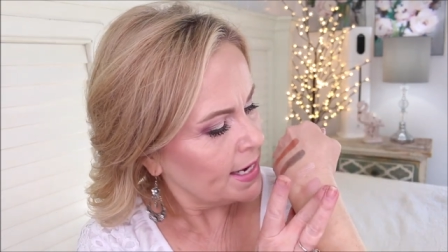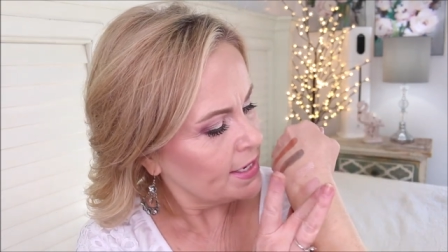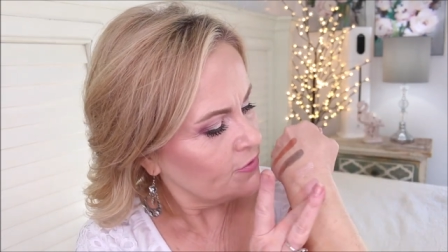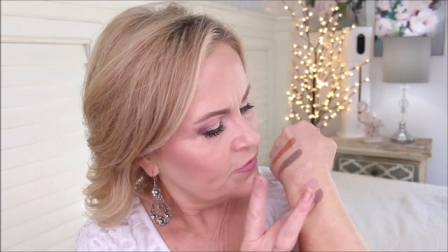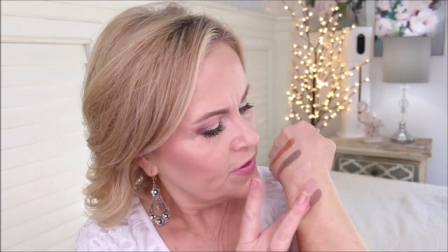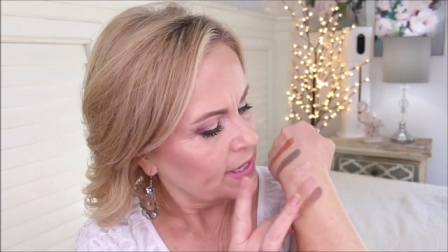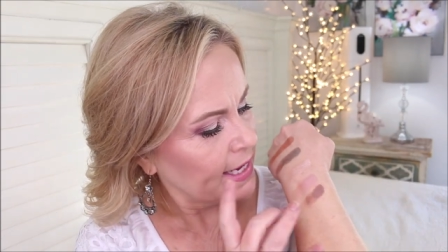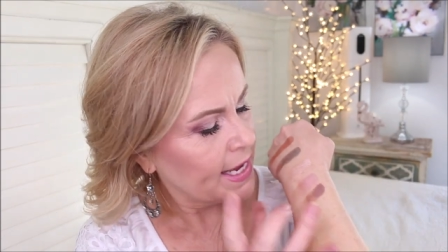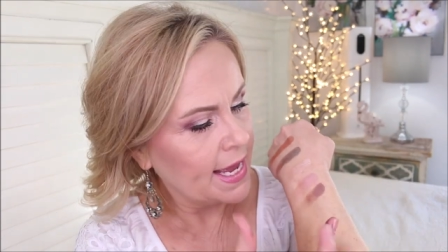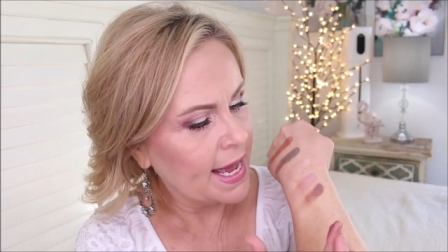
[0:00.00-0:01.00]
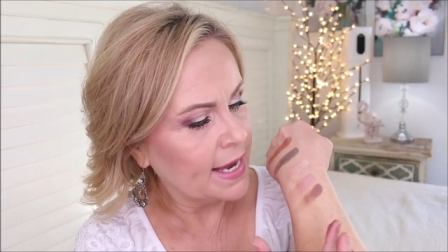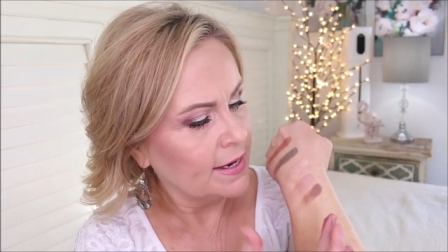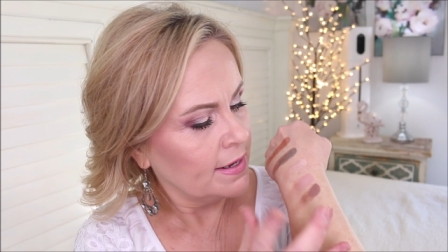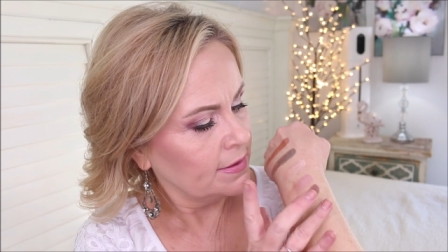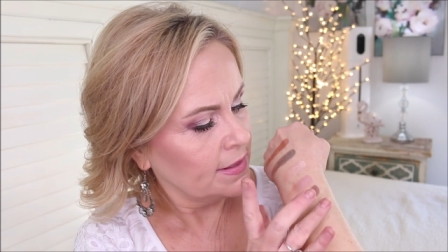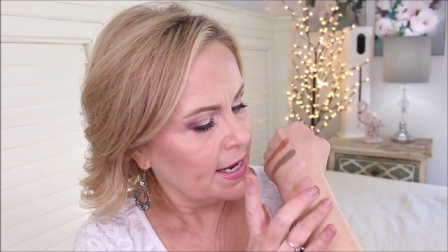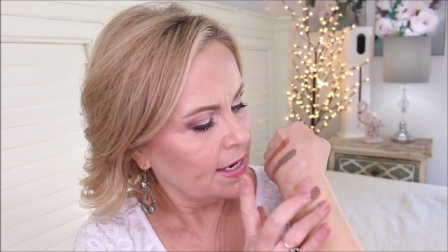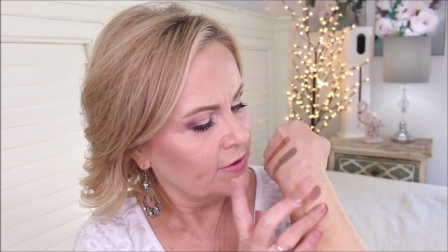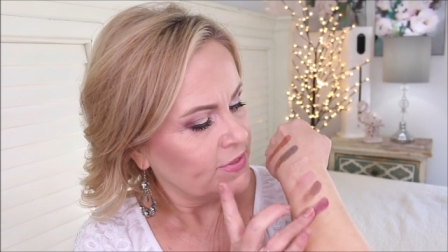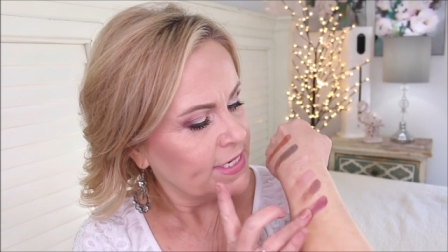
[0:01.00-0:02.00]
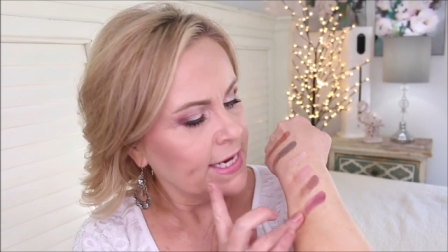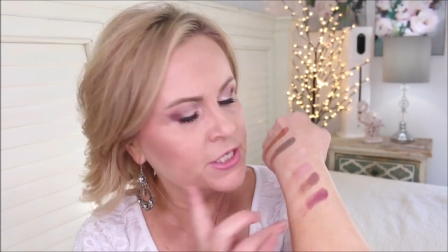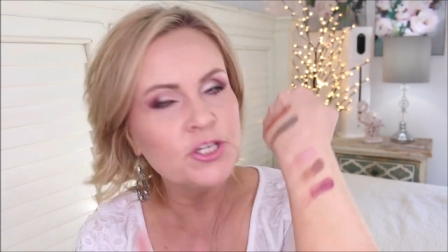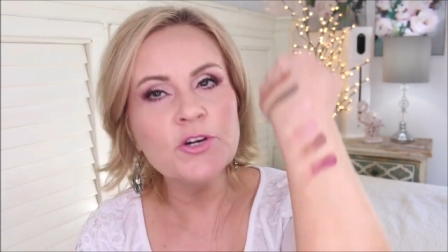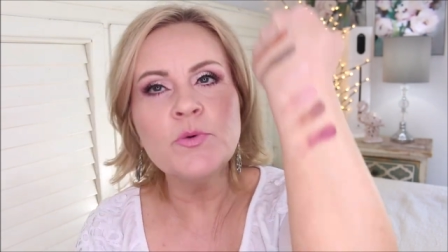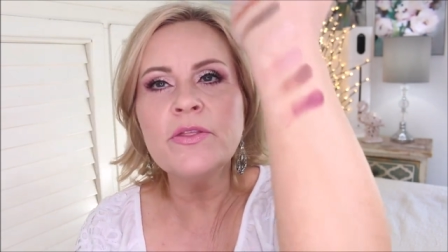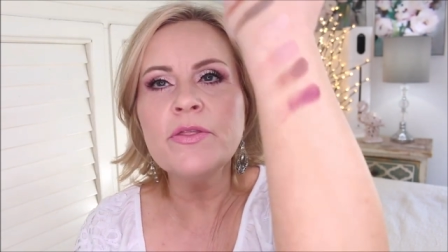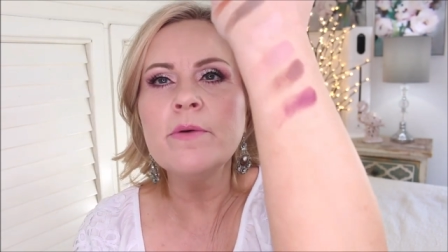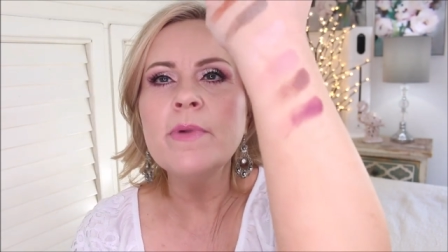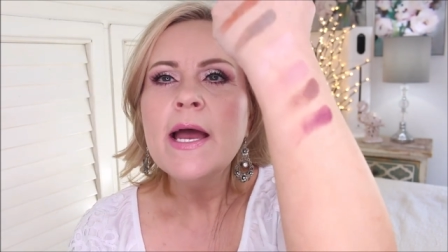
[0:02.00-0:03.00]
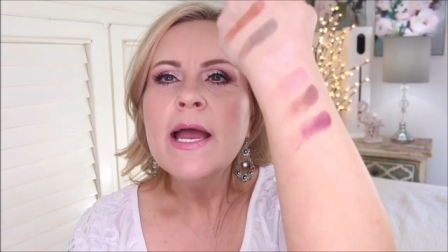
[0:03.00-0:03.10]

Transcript: I didn't feel like I had a lot of texture with them.